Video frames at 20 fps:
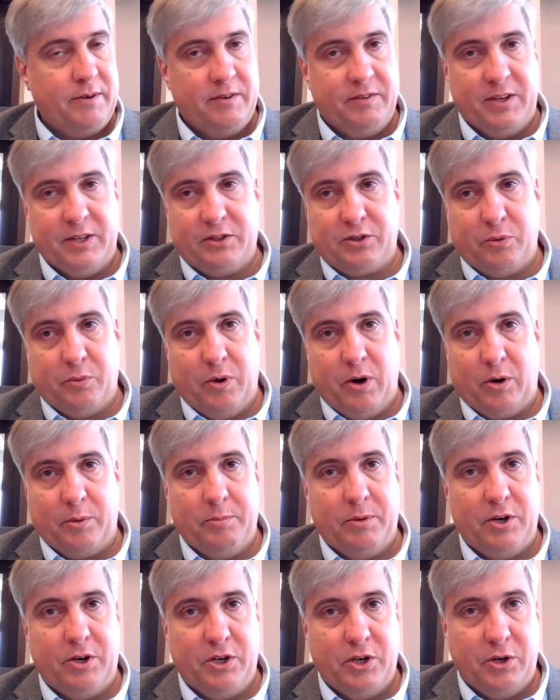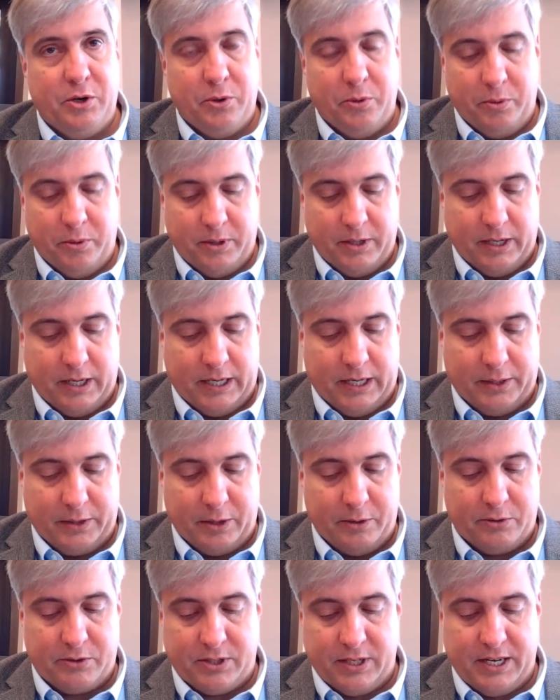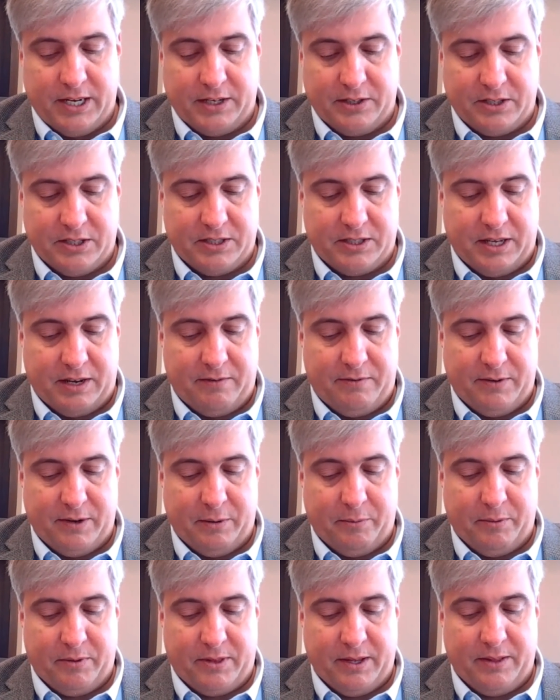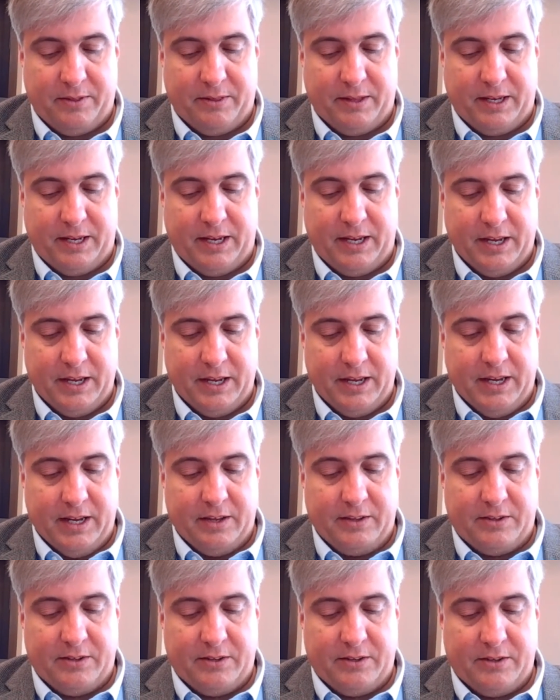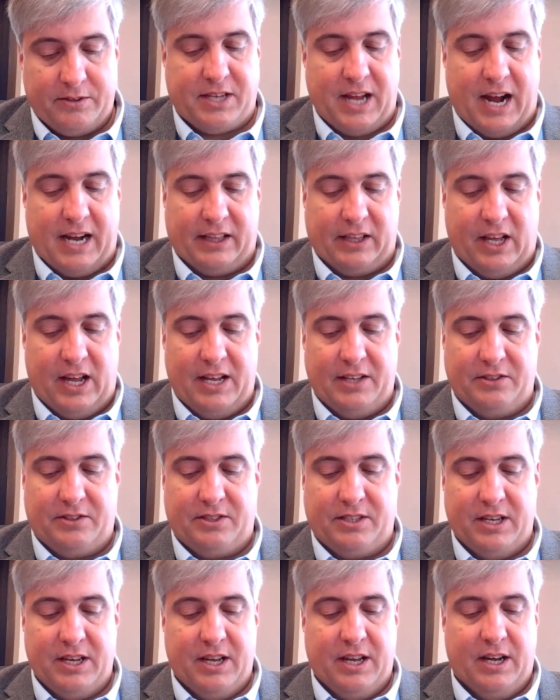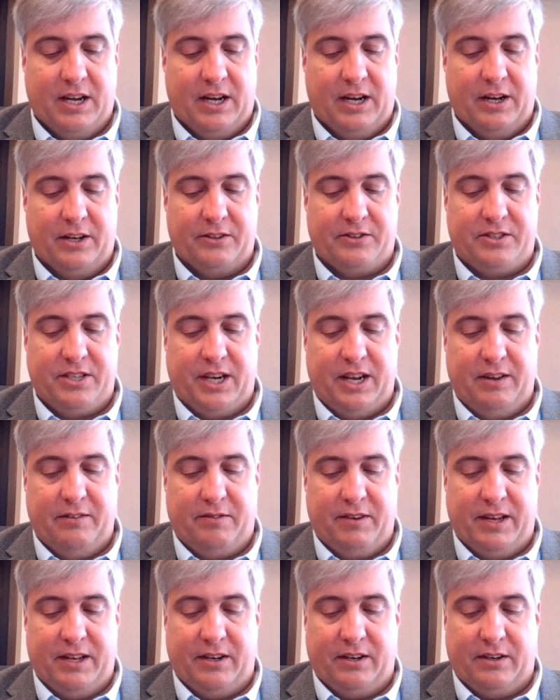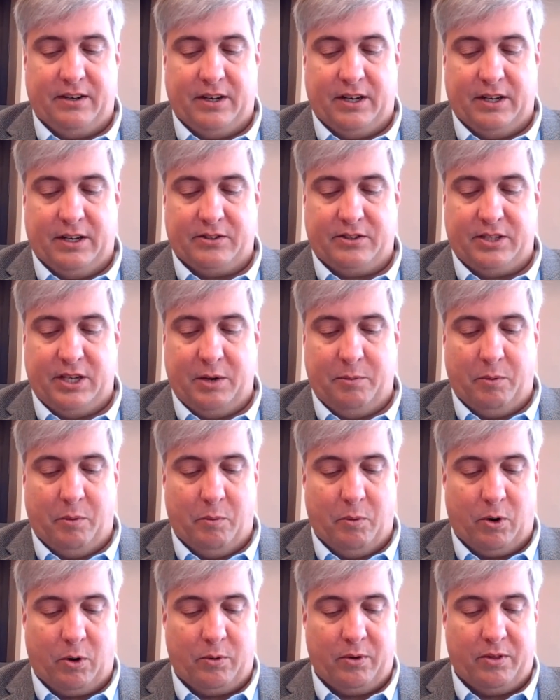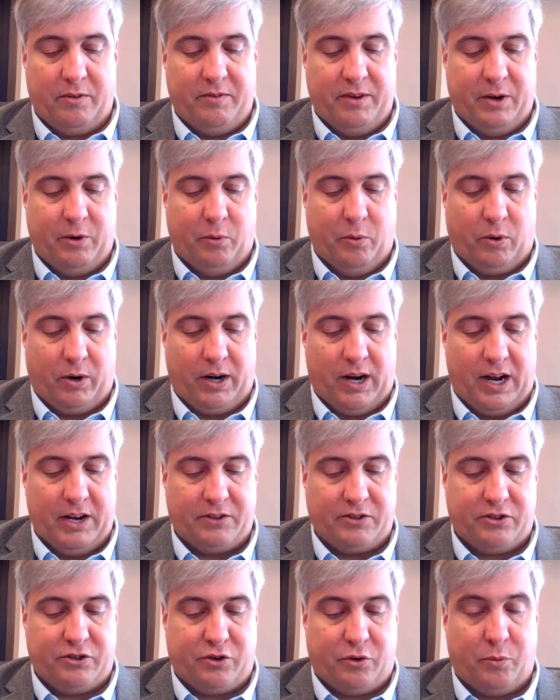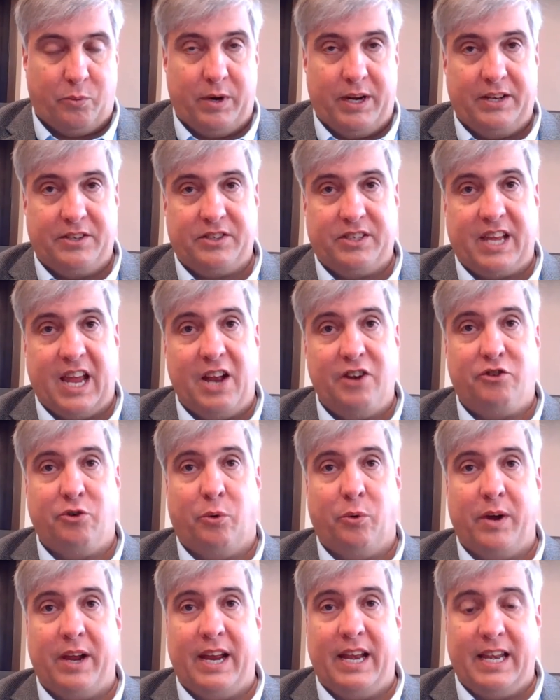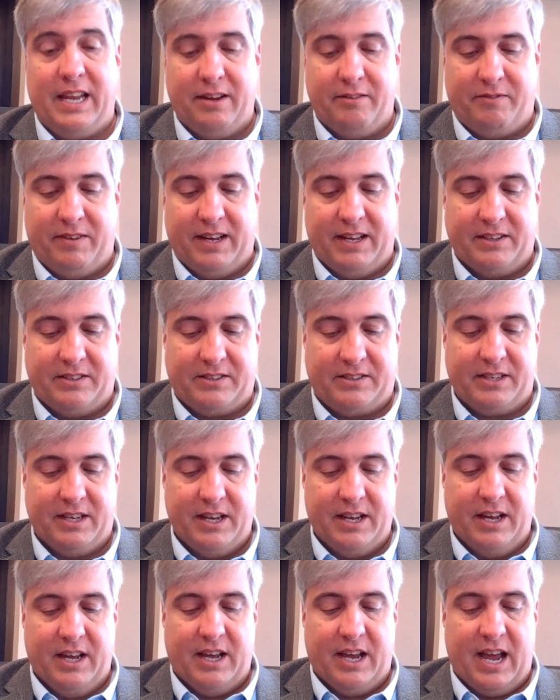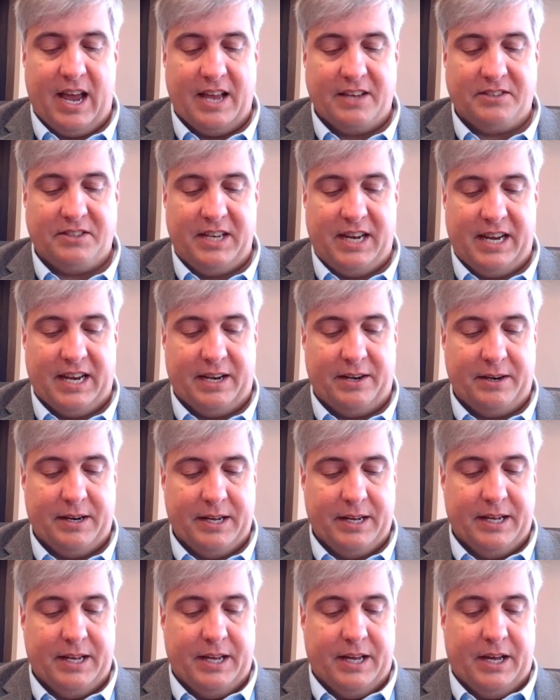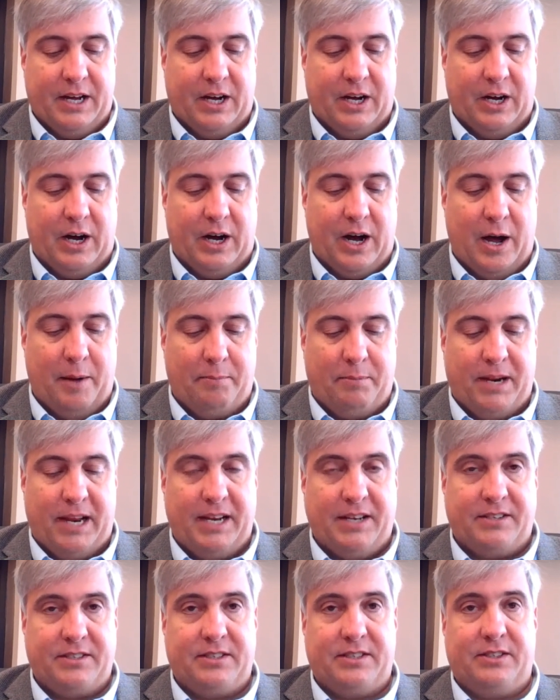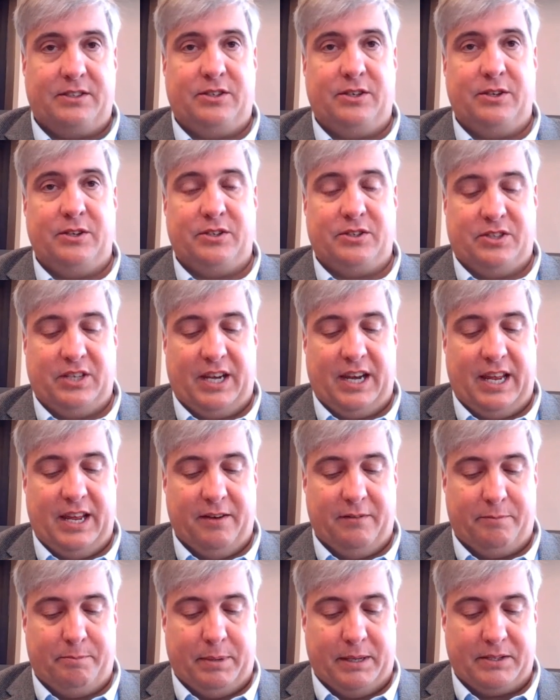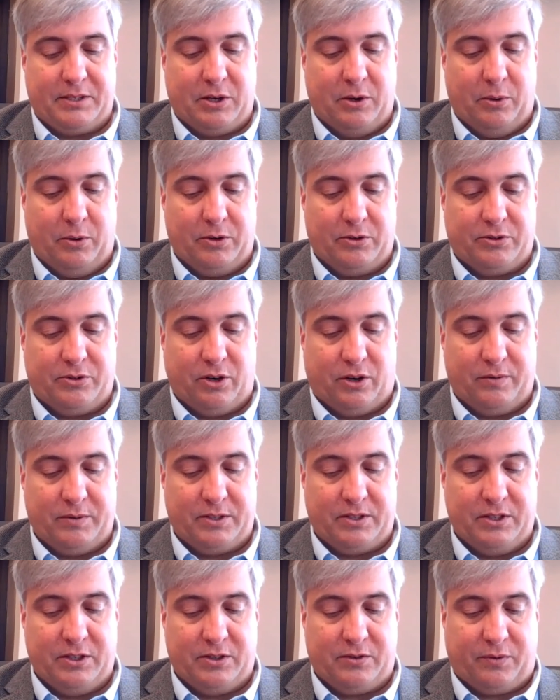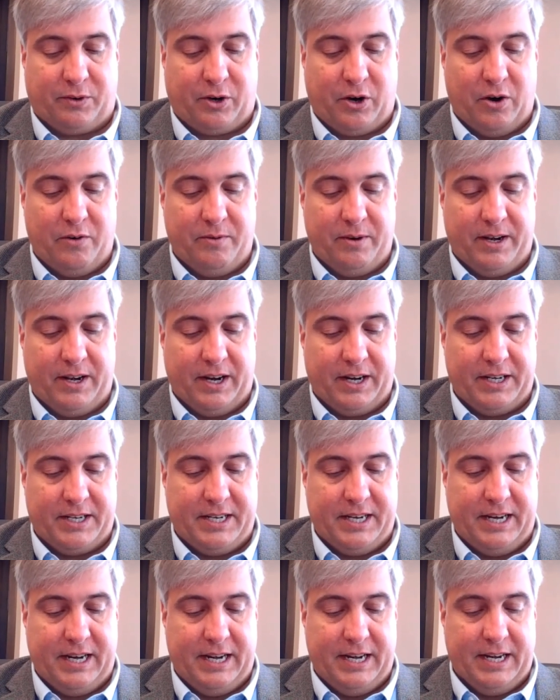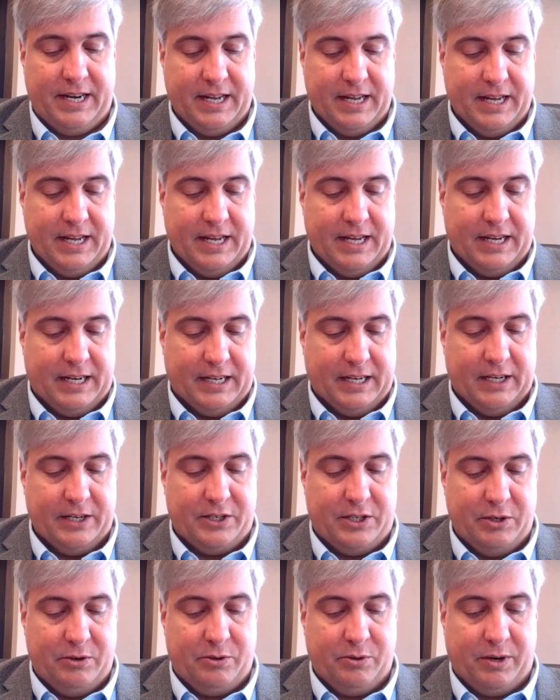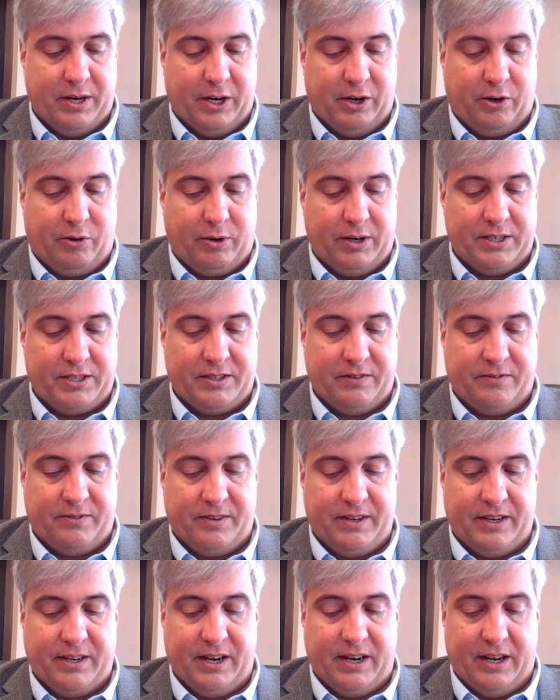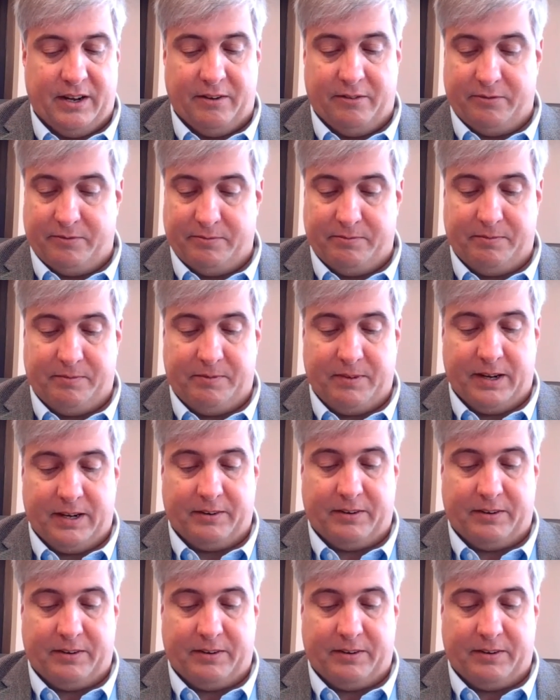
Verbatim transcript: Private events are welcome to do those things as they fit within the state's guidelines. City will work with event organizers to reschedule any events as needed. Updates to the City of Pensacola services for COVID-19 due to an increase of